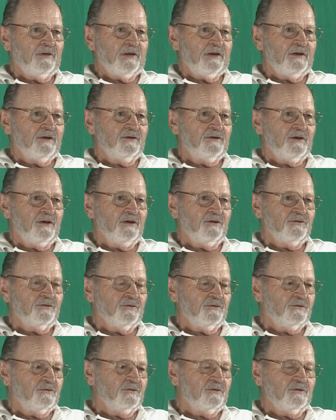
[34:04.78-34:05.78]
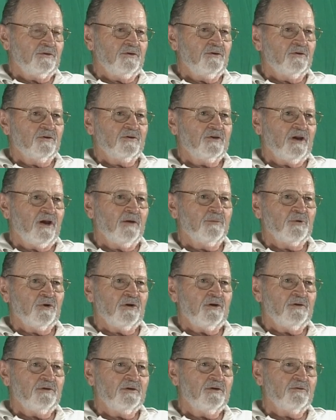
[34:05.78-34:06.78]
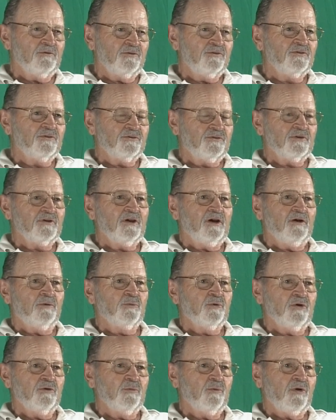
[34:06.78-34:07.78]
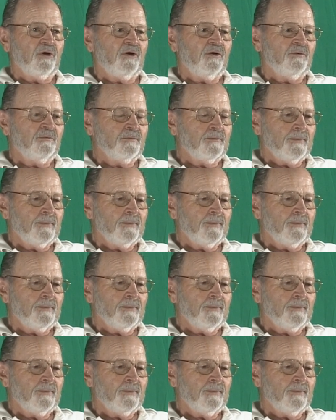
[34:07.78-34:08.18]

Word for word: they had dances, and you know, cowboy. It was just a cowboy bar.